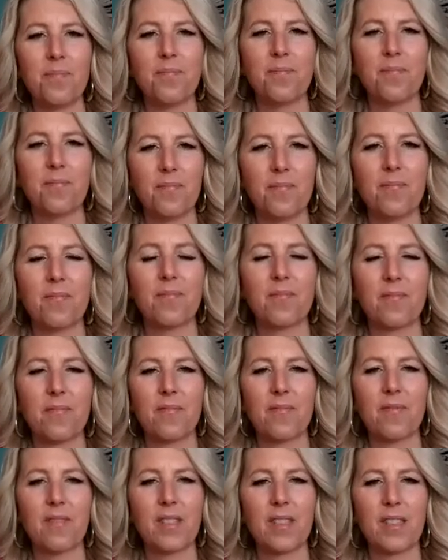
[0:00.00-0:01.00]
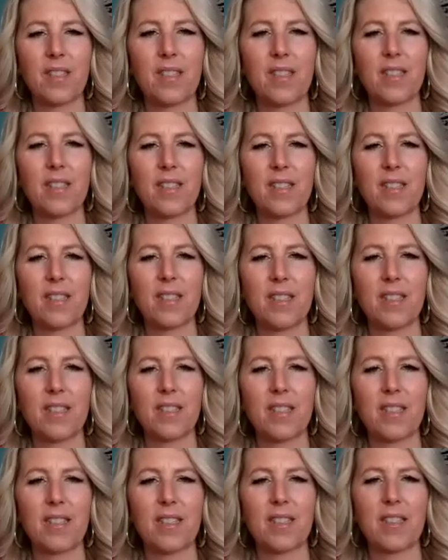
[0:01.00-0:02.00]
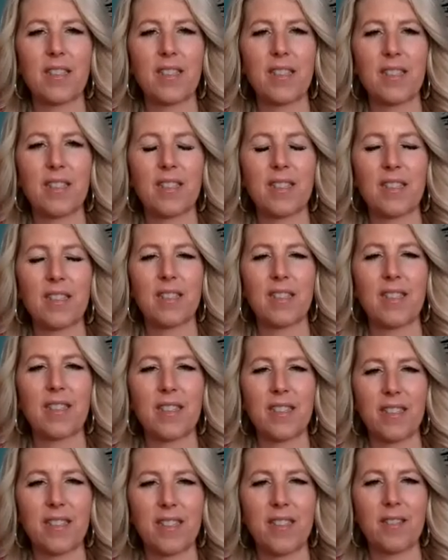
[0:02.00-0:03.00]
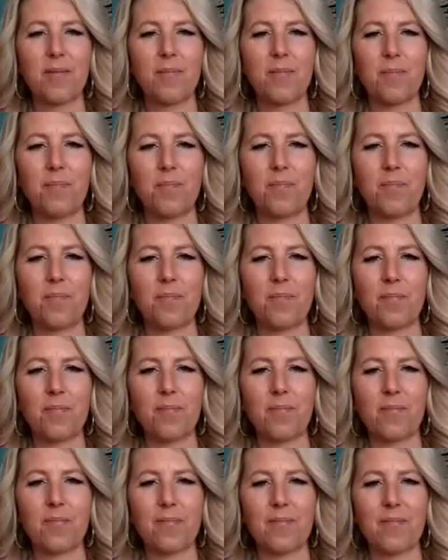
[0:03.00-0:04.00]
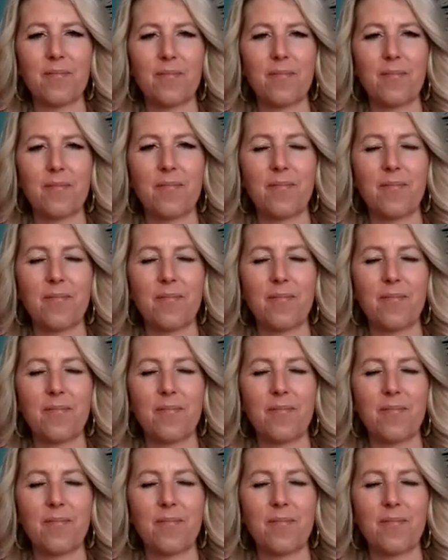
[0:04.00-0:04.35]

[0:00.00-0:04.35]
[no speech]